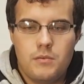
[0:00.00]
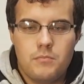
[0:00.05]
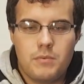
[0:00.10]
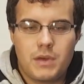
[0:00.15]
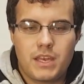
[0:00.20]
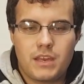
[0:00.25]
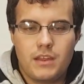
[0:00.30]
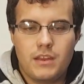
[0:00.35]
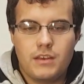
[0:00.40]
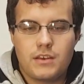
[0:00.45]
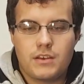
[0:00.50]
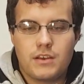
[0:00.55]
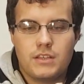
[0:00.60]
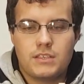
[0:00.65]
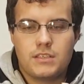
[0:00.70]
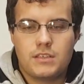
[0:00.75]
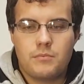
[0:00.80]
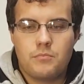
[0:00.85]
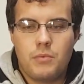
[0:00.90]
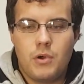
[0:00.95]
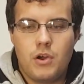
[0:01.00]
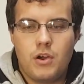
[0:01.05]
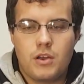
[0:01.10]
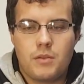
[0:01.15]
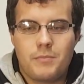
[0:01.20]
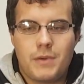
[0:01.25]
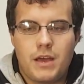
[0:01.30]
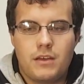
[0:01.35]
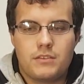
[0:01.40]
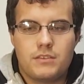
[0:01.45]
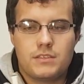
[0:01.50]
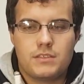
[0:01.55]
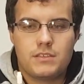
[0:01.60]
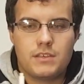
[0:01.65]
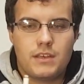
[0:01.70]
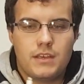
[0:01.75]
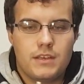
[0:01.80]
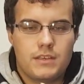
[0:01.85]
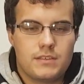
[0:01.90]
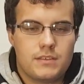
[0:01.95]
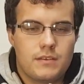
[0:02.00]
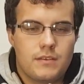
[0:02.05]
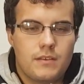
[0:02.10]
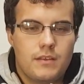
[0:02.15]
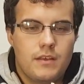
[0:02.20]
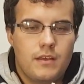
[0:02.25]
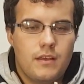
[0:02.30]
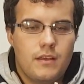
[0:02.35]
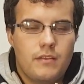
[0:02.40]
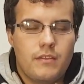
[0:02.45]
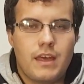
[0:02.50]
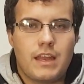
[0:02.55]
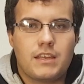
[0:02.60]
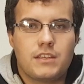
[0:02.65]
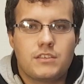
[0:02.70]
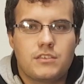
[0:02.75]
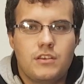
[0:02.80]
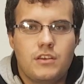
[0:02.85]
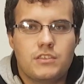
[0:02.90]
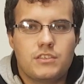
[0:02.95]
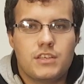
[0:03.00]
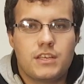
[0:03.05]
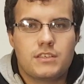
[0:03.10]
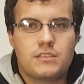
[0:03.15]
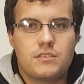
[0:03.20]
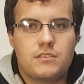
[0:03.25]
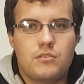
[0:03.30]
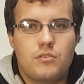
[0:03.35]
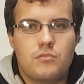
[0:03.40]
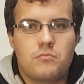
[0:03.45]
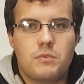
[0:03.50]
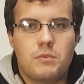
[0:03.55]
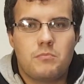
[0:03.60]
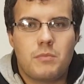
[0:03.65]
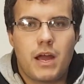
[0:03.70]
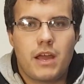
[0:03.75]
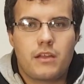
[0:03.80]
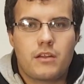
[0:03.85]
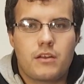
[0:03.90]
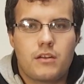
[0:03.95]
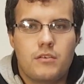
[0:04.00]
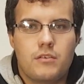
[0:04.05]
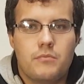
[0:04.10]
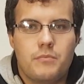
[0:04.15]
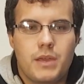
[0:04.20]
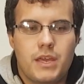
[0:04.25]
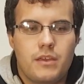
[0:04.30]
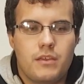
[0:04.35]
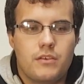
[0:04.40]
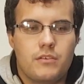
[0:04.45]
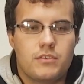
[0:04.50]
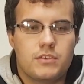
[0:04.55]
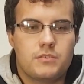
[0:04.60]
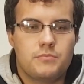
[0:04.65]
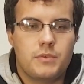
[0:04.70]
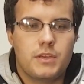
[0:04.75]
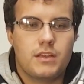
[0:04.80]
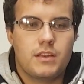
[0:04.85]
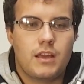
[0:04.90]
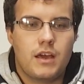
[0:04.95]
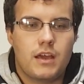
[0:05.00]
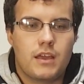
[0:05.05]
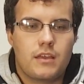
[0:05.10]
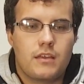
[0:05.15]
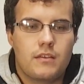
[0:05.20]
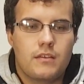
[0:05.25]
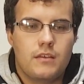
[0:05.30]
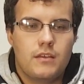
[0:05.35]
But the interesting part about this is that it's not just a normal micro USB like